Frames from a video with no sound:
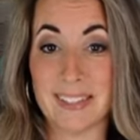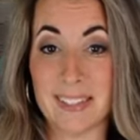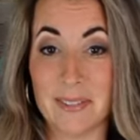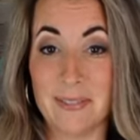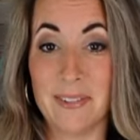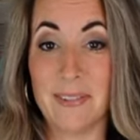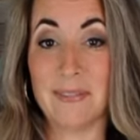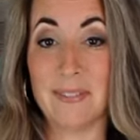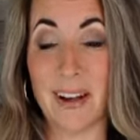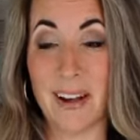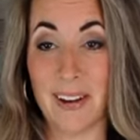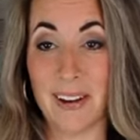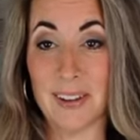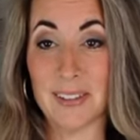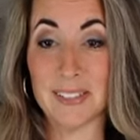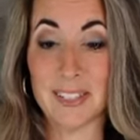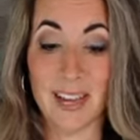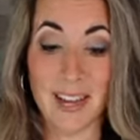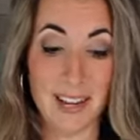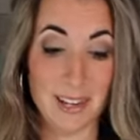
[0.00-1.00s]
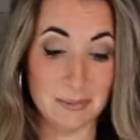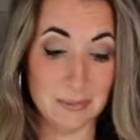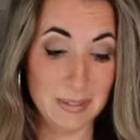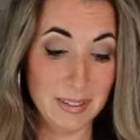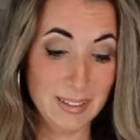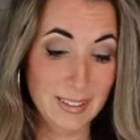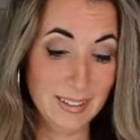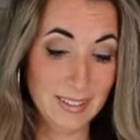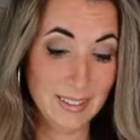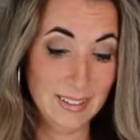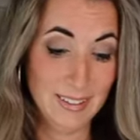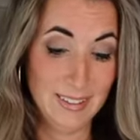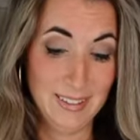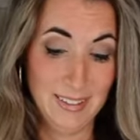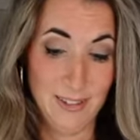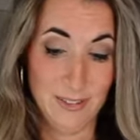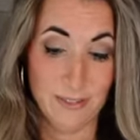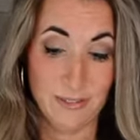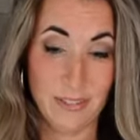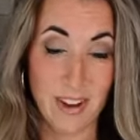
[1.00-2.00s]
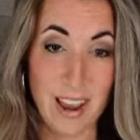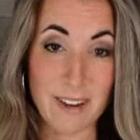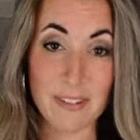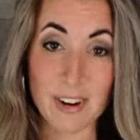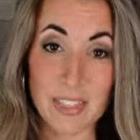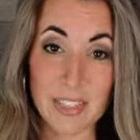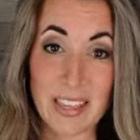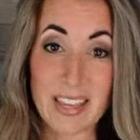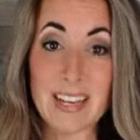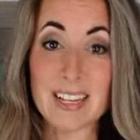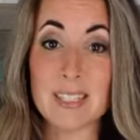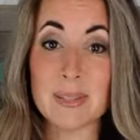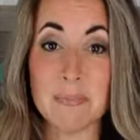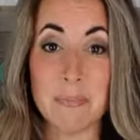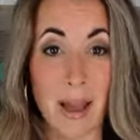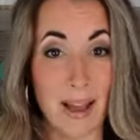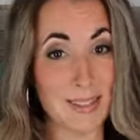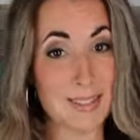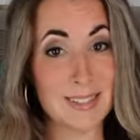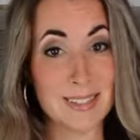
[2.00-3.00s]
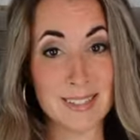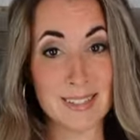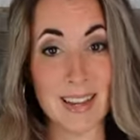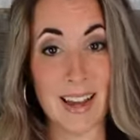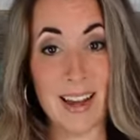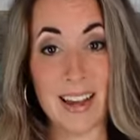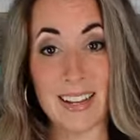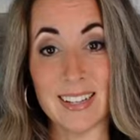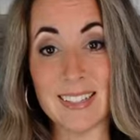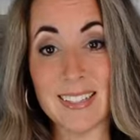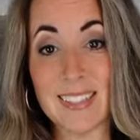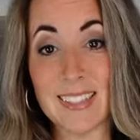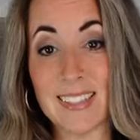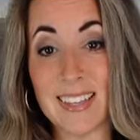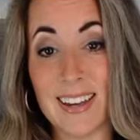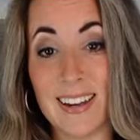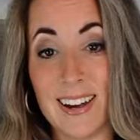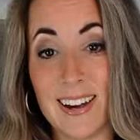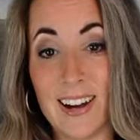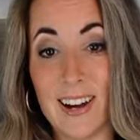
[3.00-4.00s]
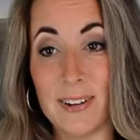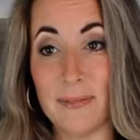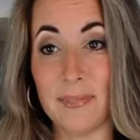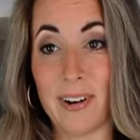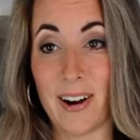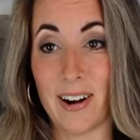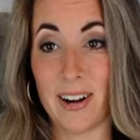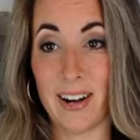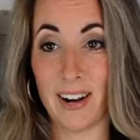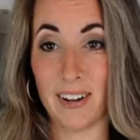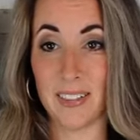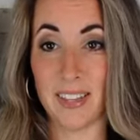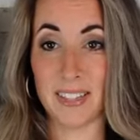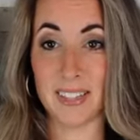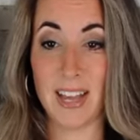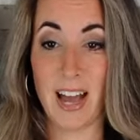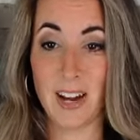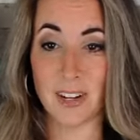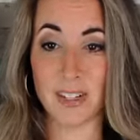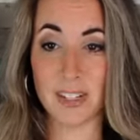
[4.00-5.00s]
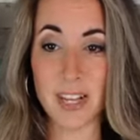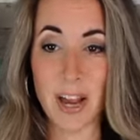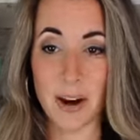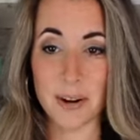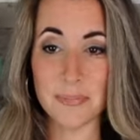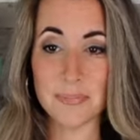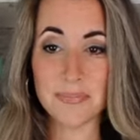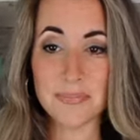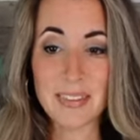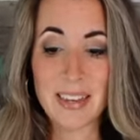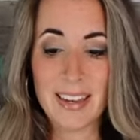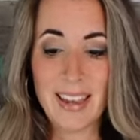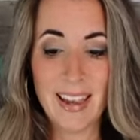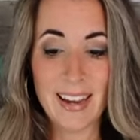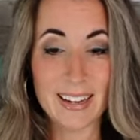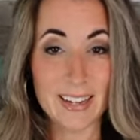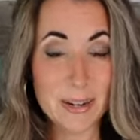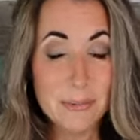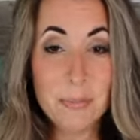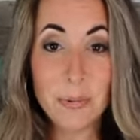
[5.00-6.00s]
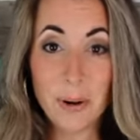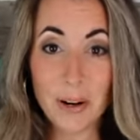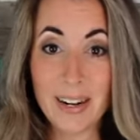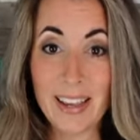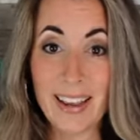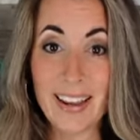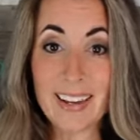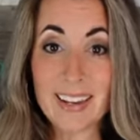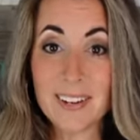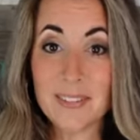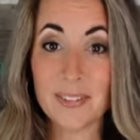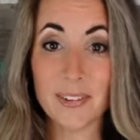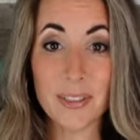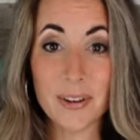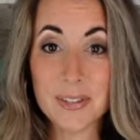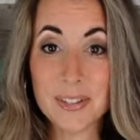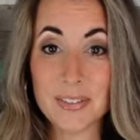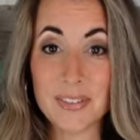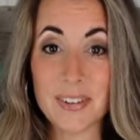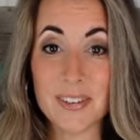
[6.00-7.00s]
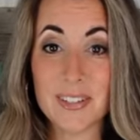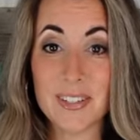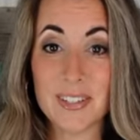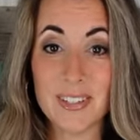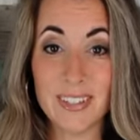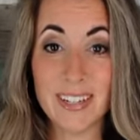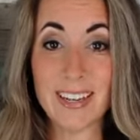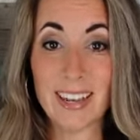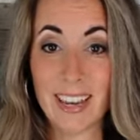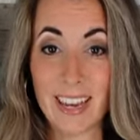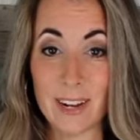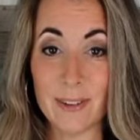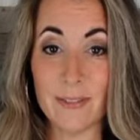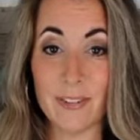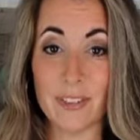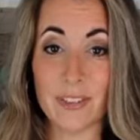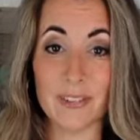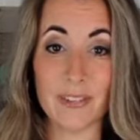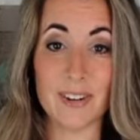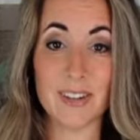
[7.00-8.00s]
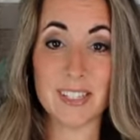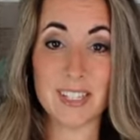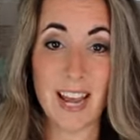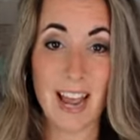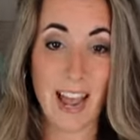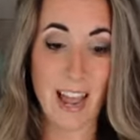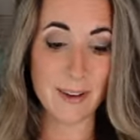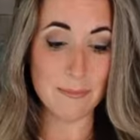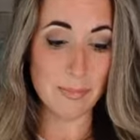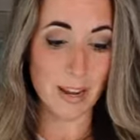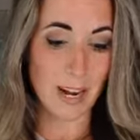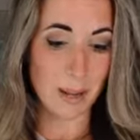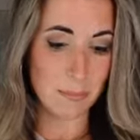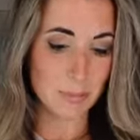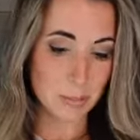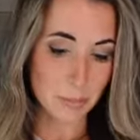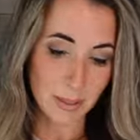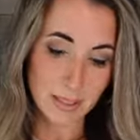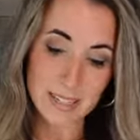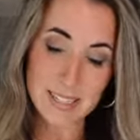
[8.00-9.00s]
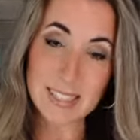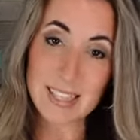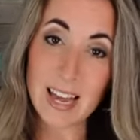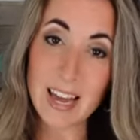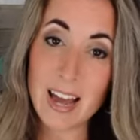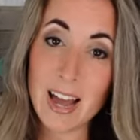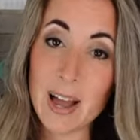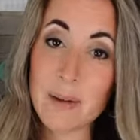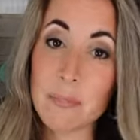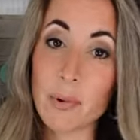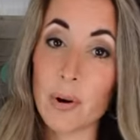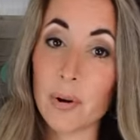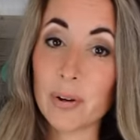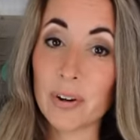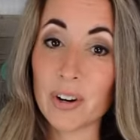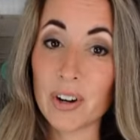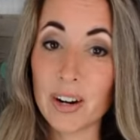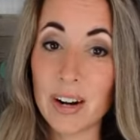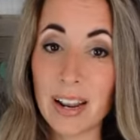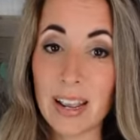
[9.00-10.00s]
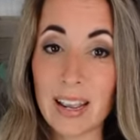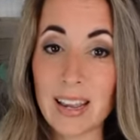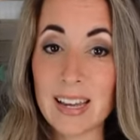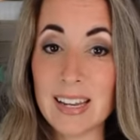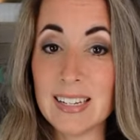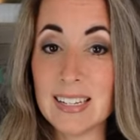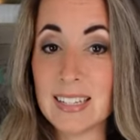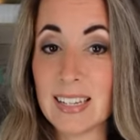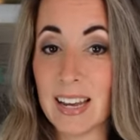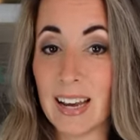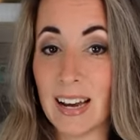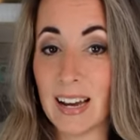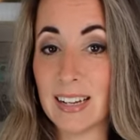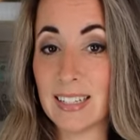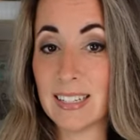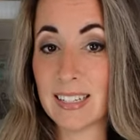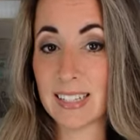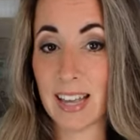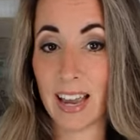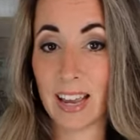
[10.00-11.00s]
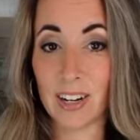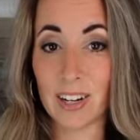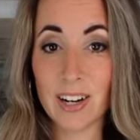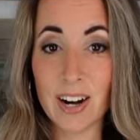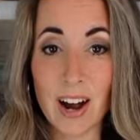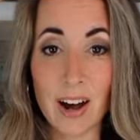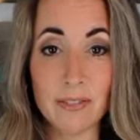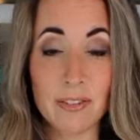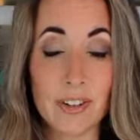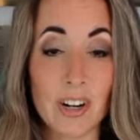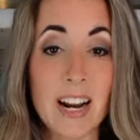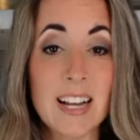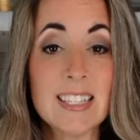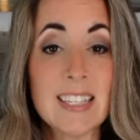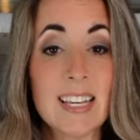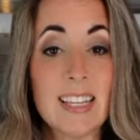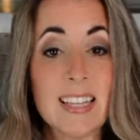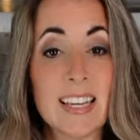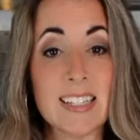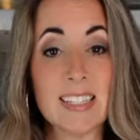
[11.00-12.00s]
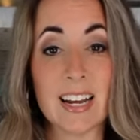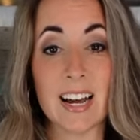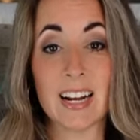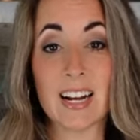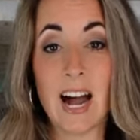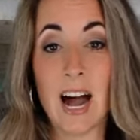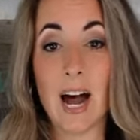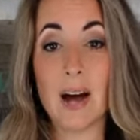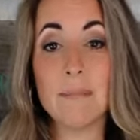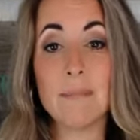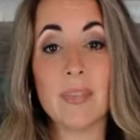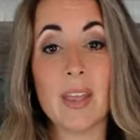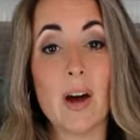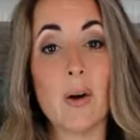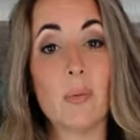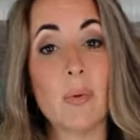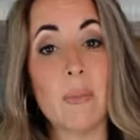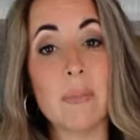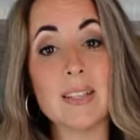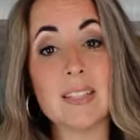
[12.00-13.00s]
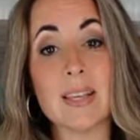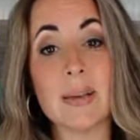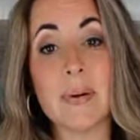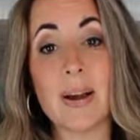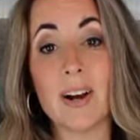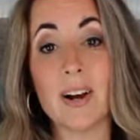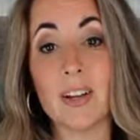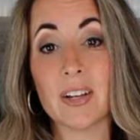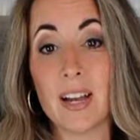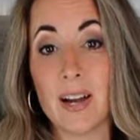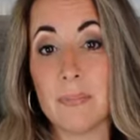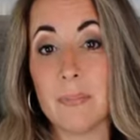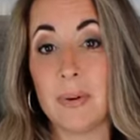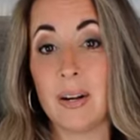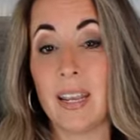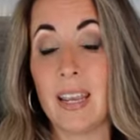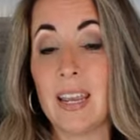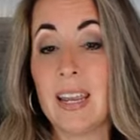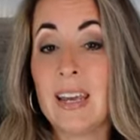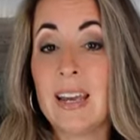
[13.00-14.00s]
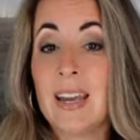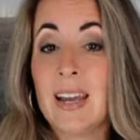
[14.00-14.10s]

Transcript: some of my all time favorite things, best designs um, are here in this launch. So, good morning. For those of you tuning in for the first time, my name is Melissa. I'm owner and uh, designer of graceandlace.com, a women's apparel company